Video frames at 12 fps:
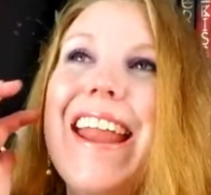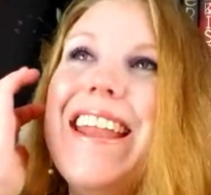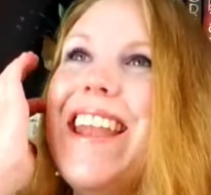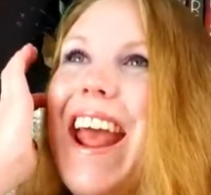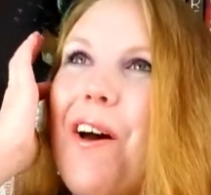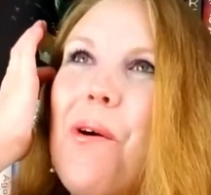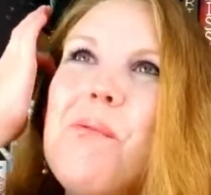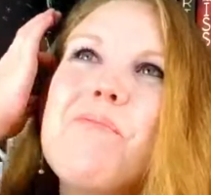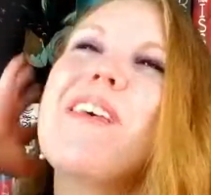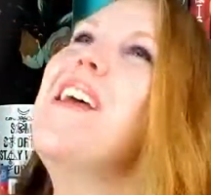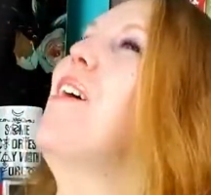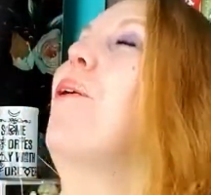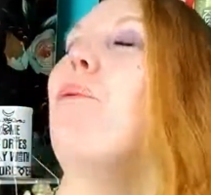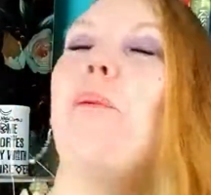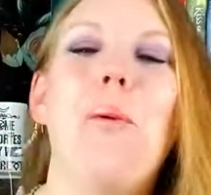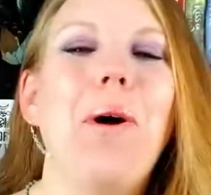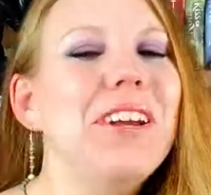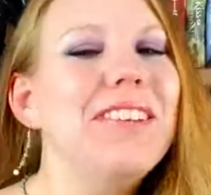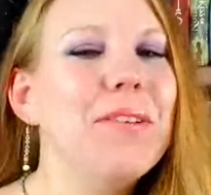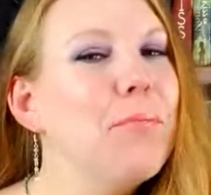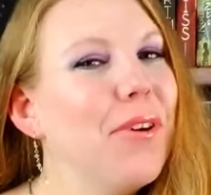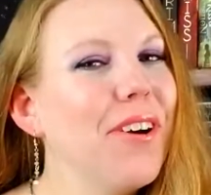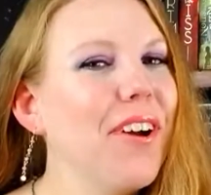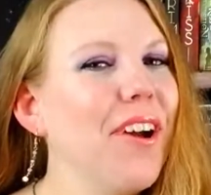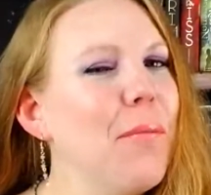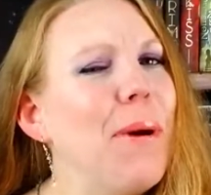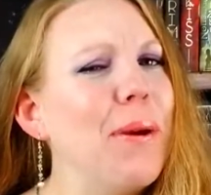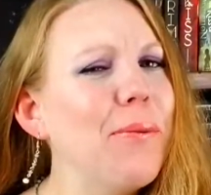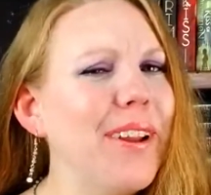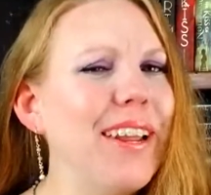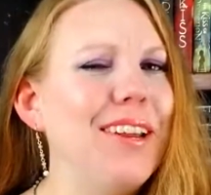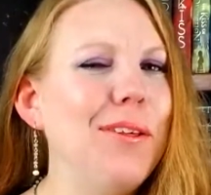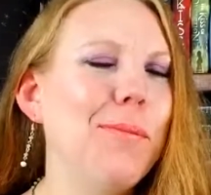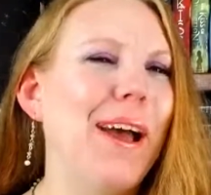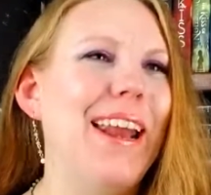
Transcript: Now, what book am I reading, you might